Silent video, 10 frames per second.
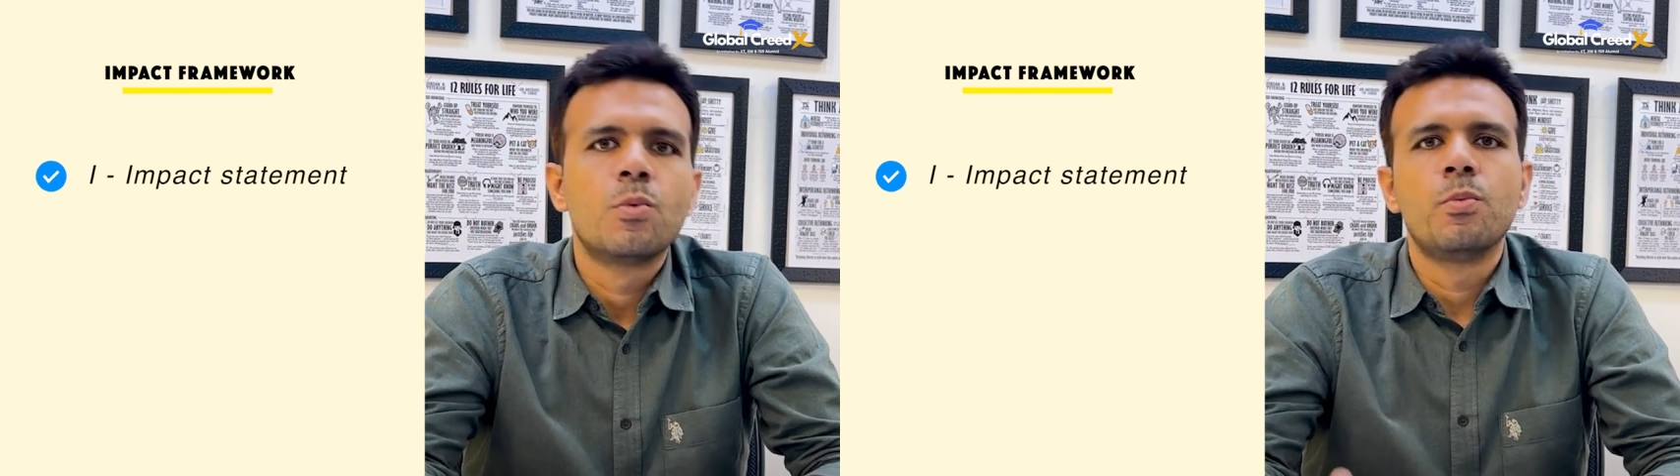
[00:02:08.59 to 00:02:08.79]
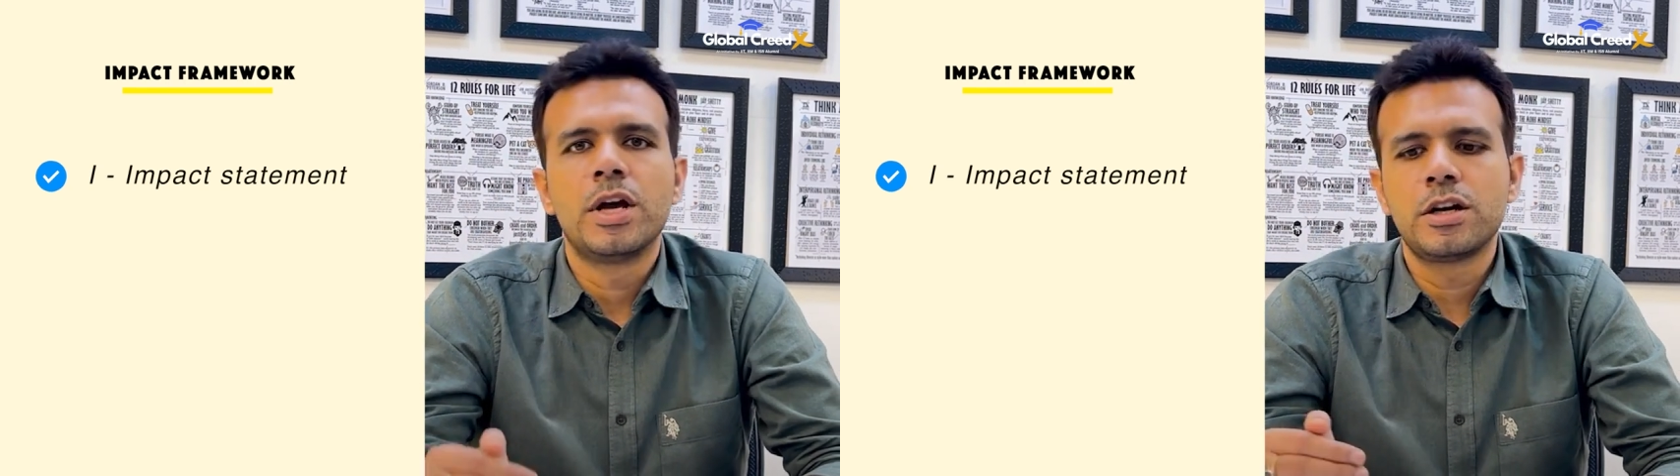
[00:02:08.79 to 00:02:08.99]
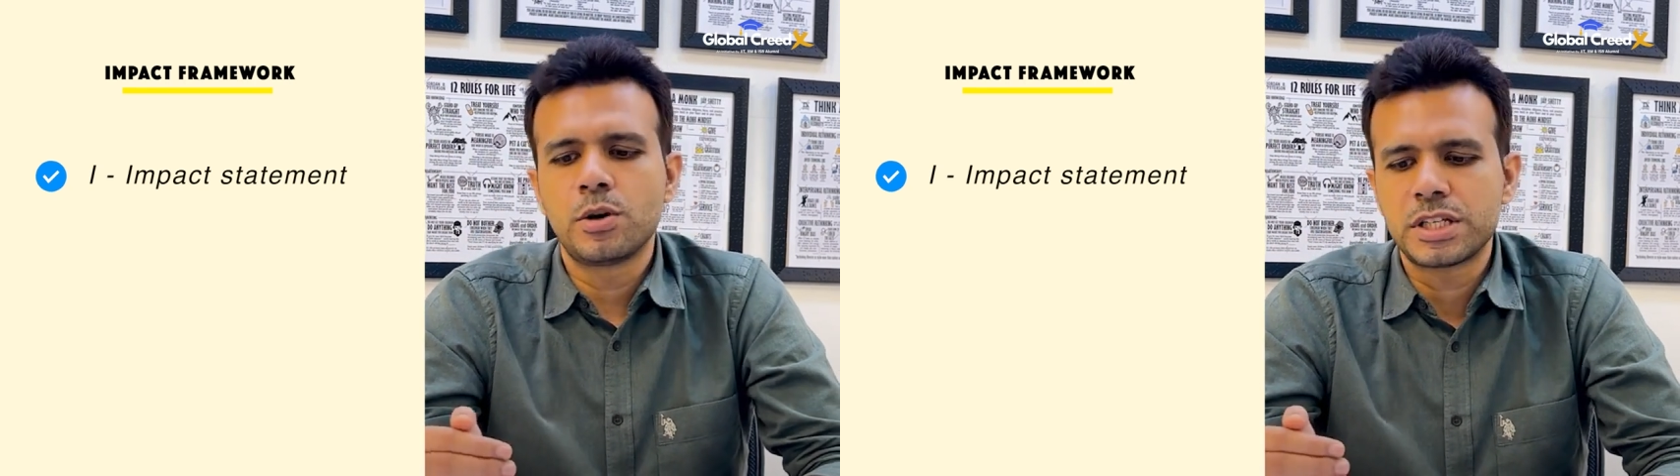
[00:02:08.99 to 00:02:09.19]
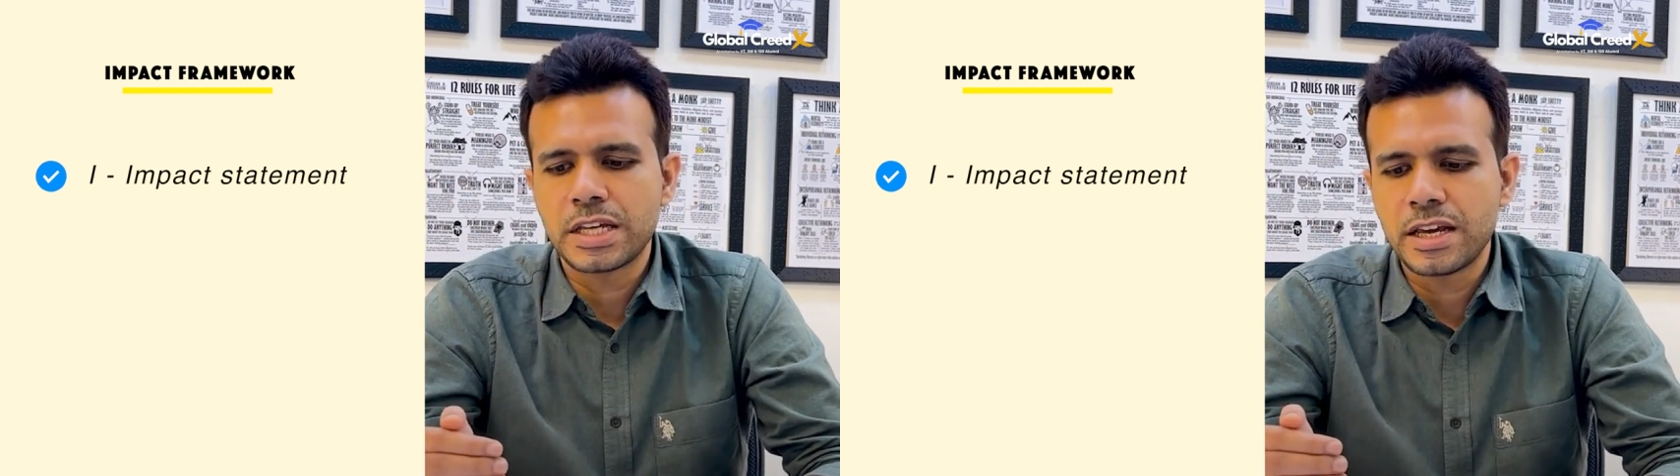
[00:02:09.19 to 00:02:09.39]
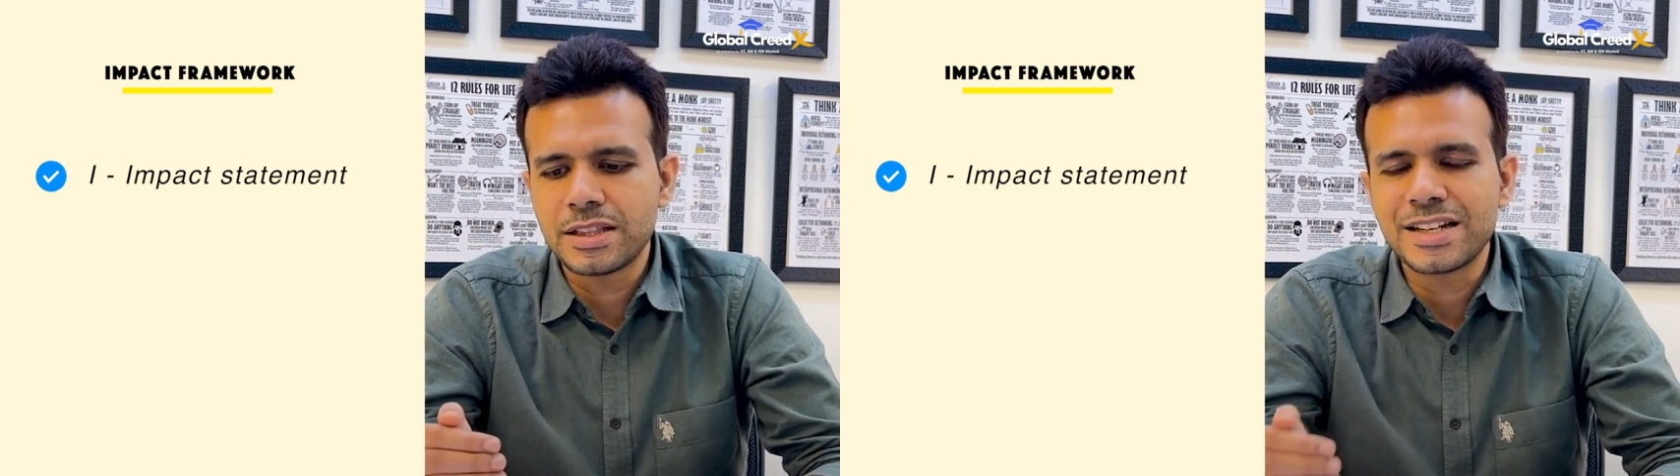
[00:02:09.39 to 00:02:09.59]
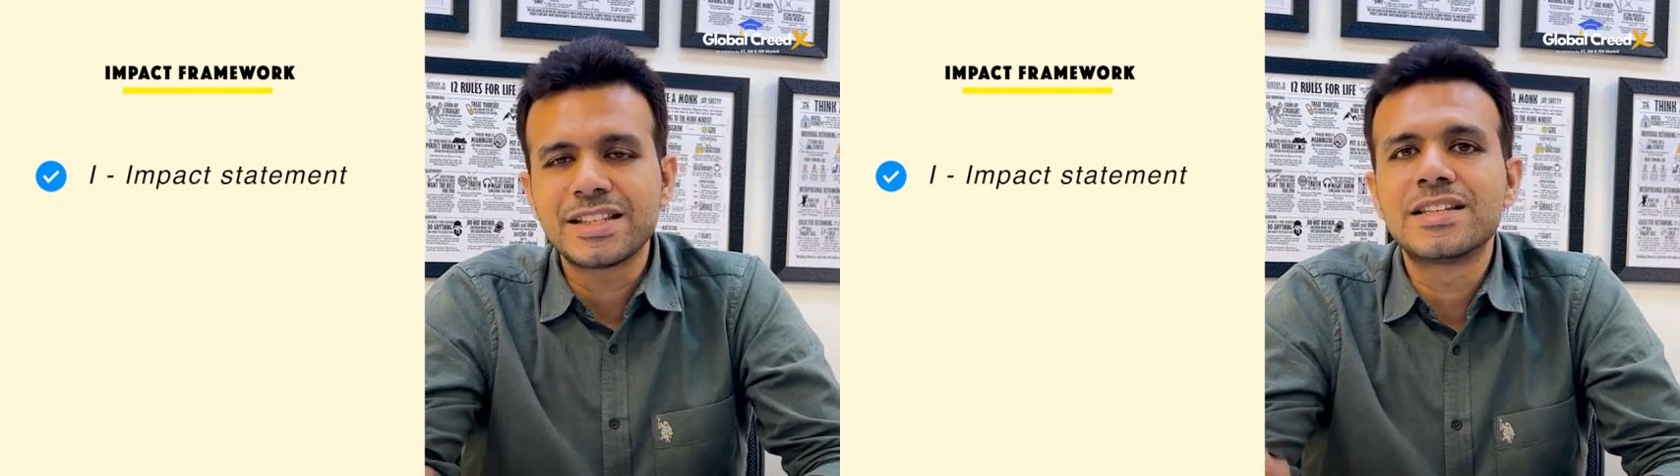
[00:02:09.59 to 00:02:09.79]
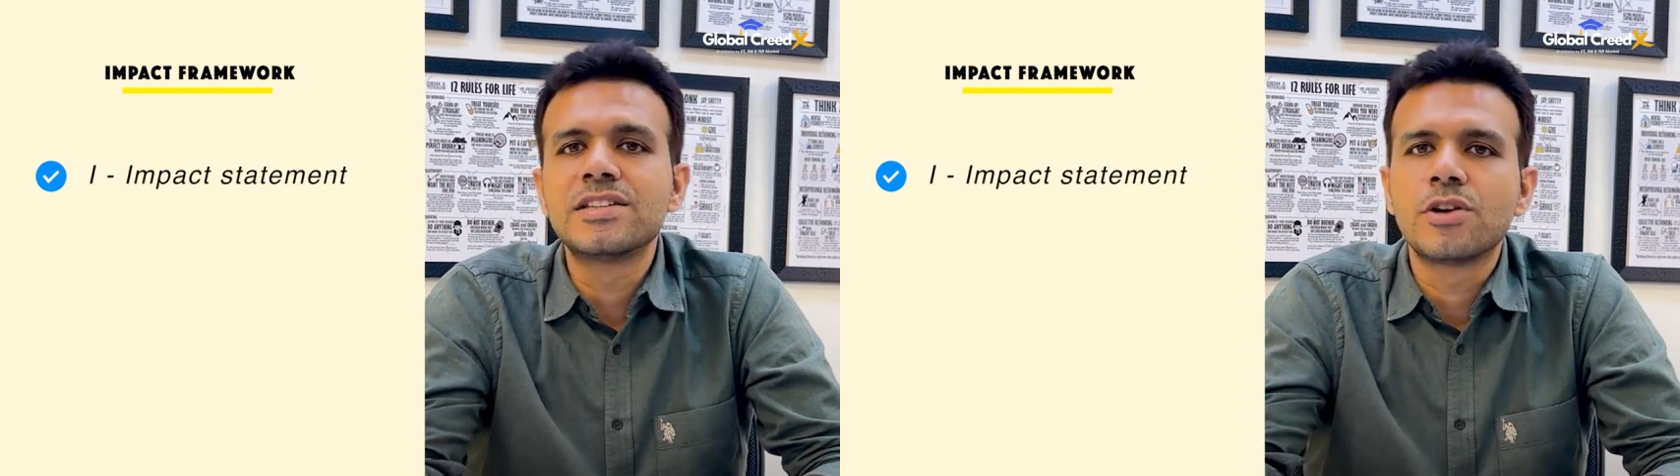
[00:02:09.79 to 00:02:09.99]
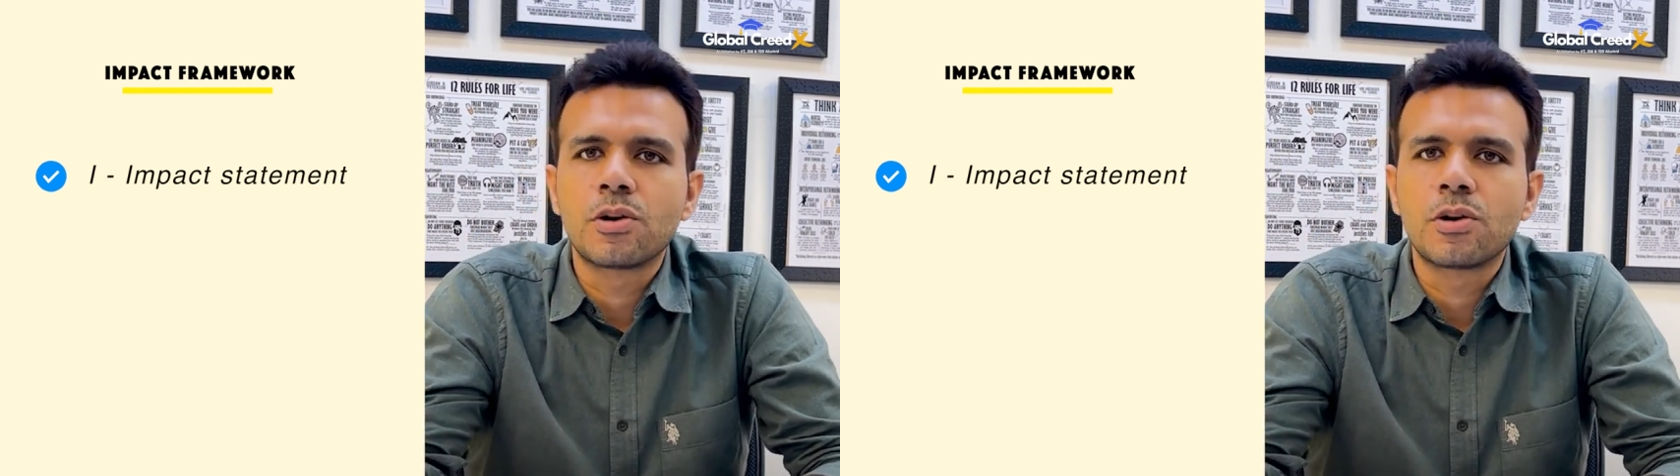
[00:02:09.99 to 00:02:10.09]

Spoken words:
where you are saying that this is your